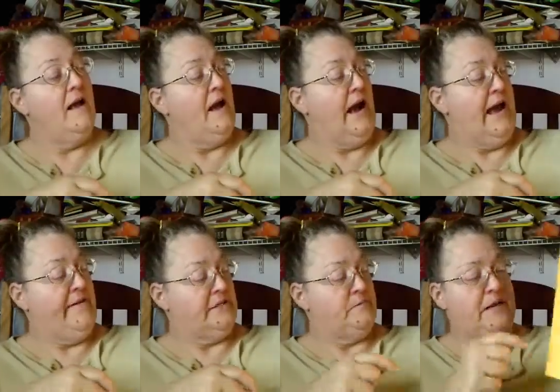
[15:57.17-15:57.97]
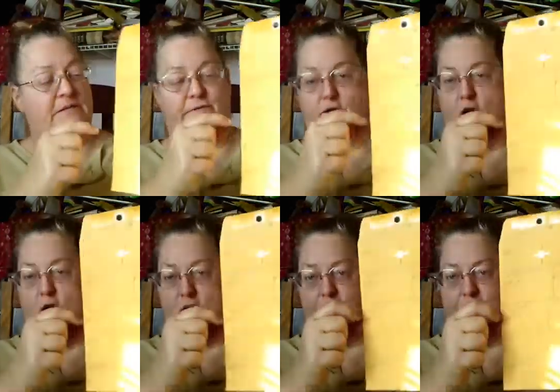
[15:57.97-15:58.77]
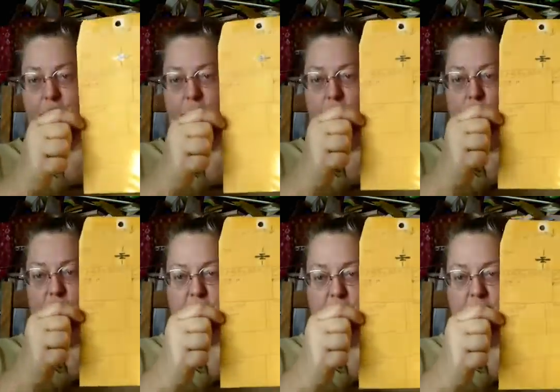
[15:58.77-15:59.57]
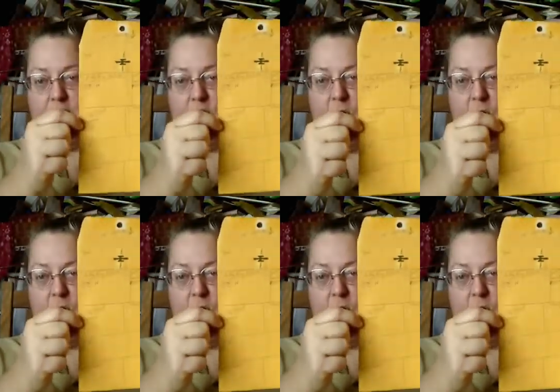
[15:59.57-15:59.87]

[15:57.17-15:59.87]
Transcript: I have a space for dog food, which even though